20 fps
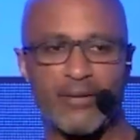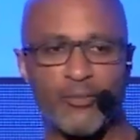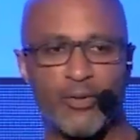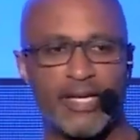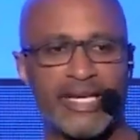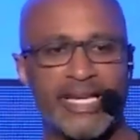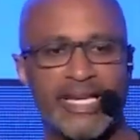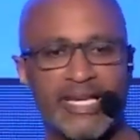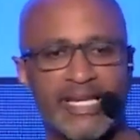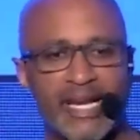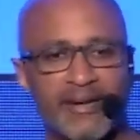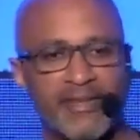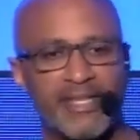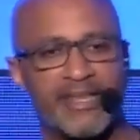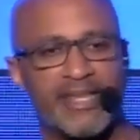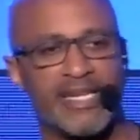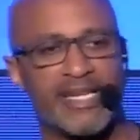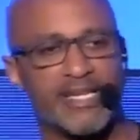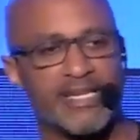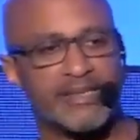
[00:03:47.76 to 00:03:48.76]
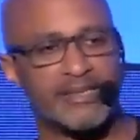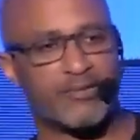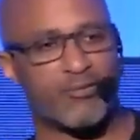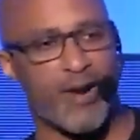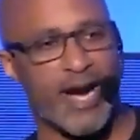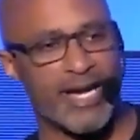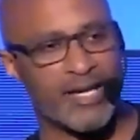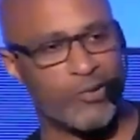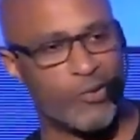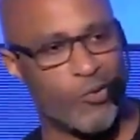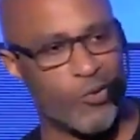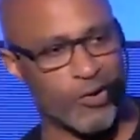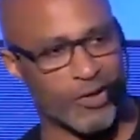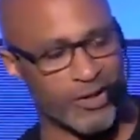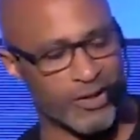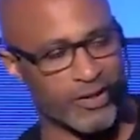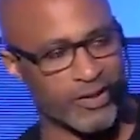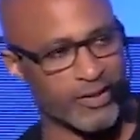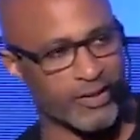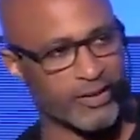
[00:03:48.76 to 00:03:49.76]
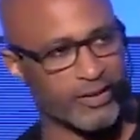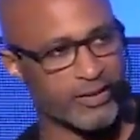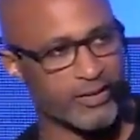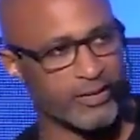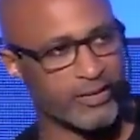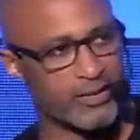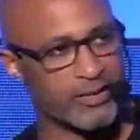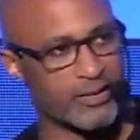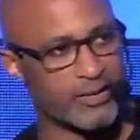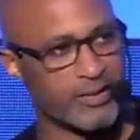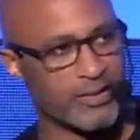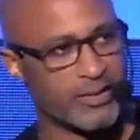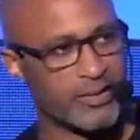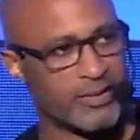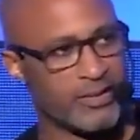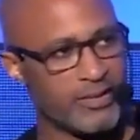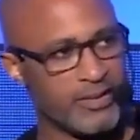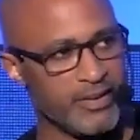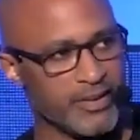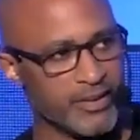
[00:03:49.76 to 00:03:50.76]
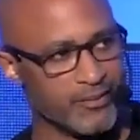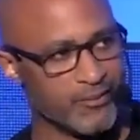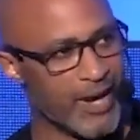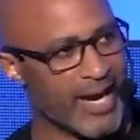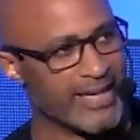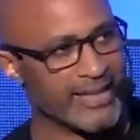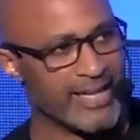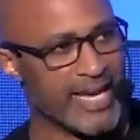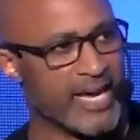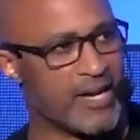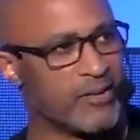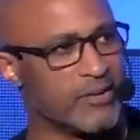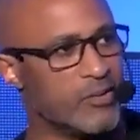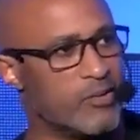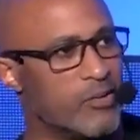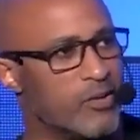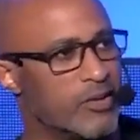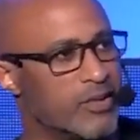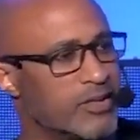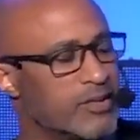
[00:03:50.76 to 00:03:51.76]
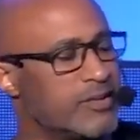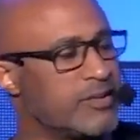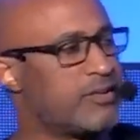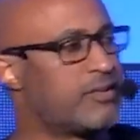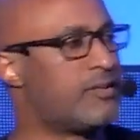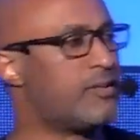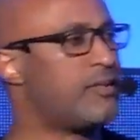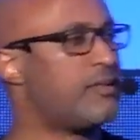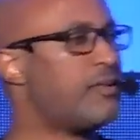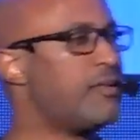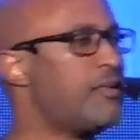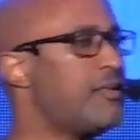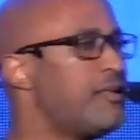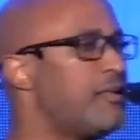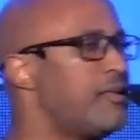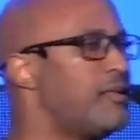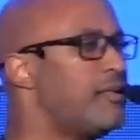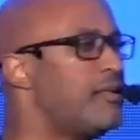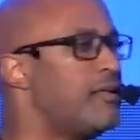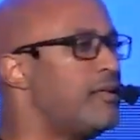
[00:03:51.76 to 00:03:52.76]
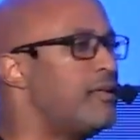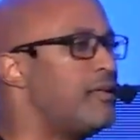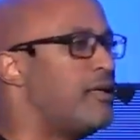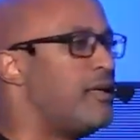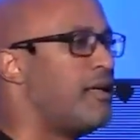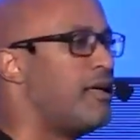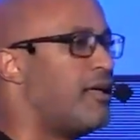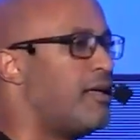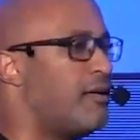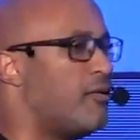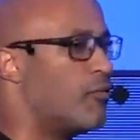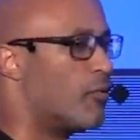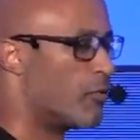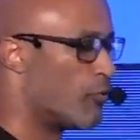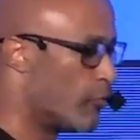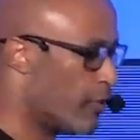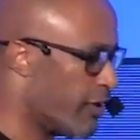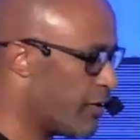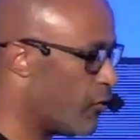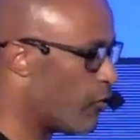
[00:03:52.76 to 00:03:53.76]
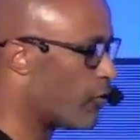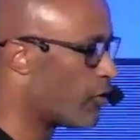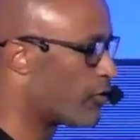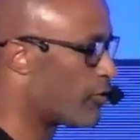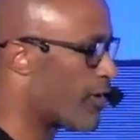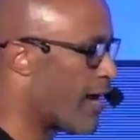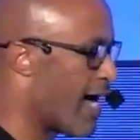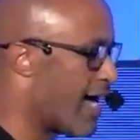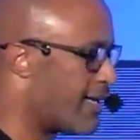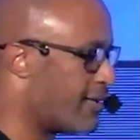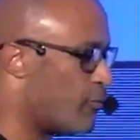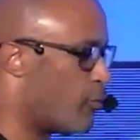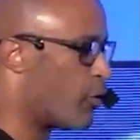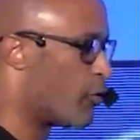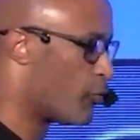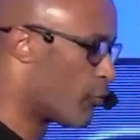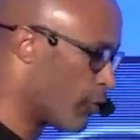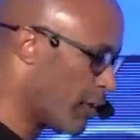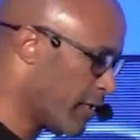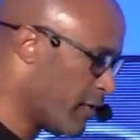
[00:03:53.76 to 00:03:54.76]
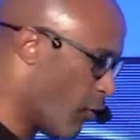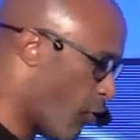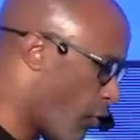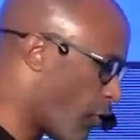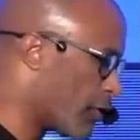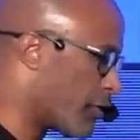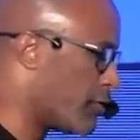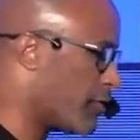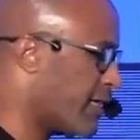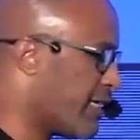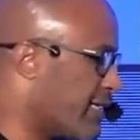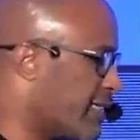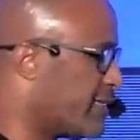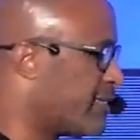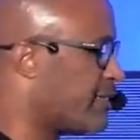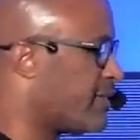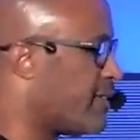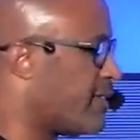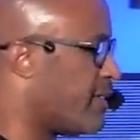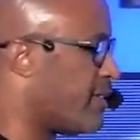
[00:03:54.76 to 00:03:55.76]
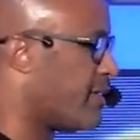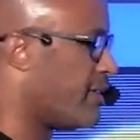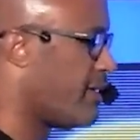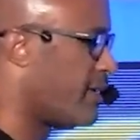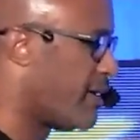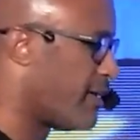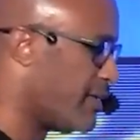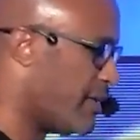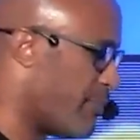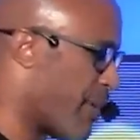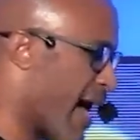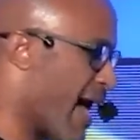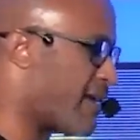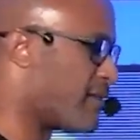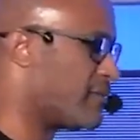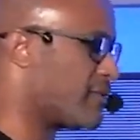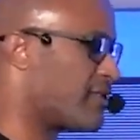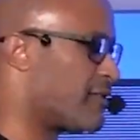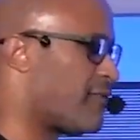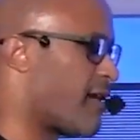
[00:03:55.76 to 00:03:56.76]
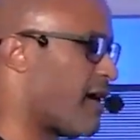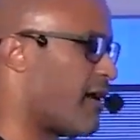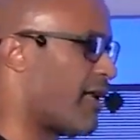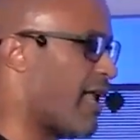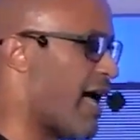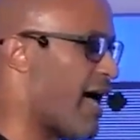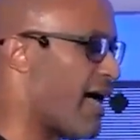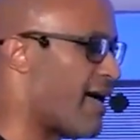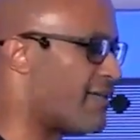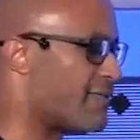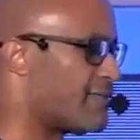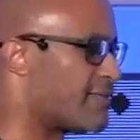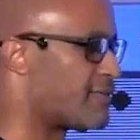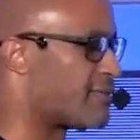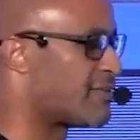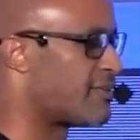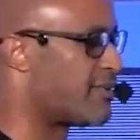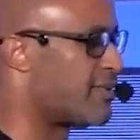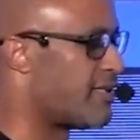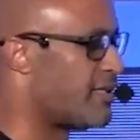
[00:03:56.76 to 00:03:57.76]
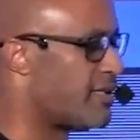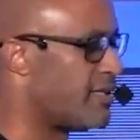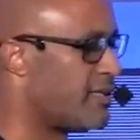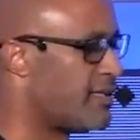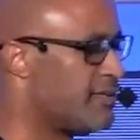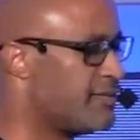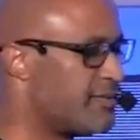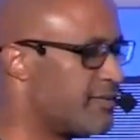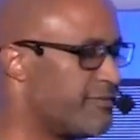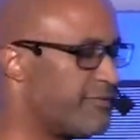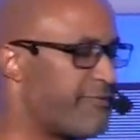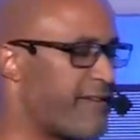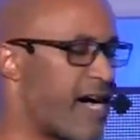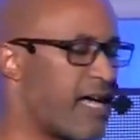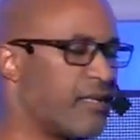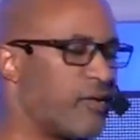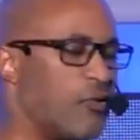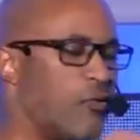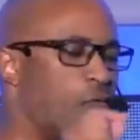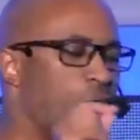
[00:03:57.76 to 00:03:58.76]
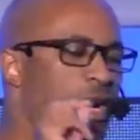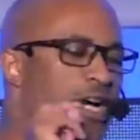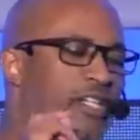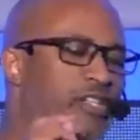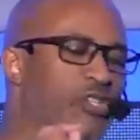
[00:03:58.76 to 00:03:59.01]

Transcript: we're getting everything in its right order. And right now, Lord, we're reordering the patterns of our lives to follow what